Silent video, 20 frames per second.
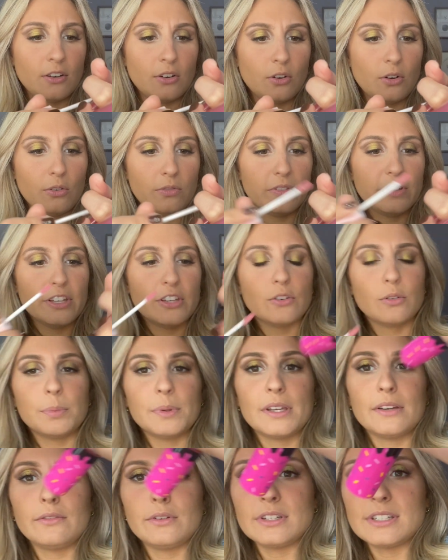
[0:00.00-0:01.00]
Hopefully you'll
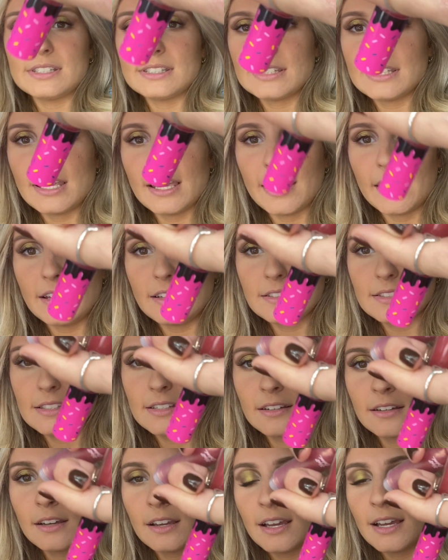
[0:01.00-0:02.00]
be able to see it.
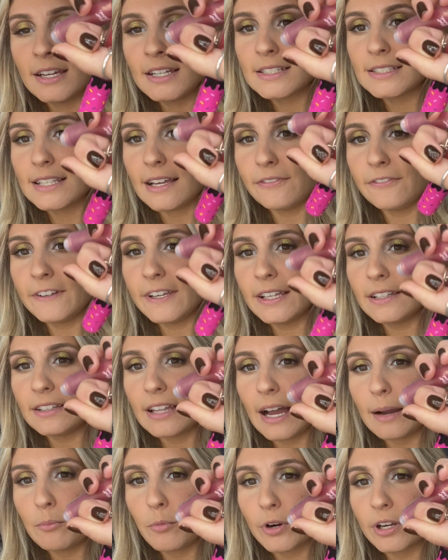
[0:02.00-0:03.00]
Definitely a
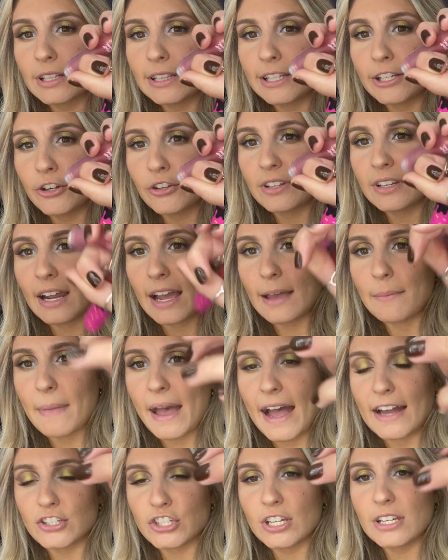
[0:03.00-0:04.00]
lot more clear than I
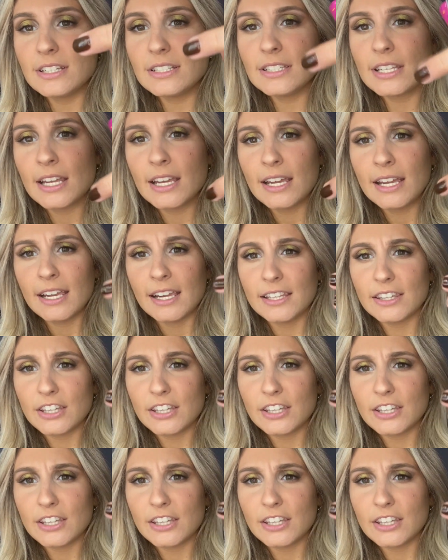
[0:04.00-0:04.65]
imagined. In the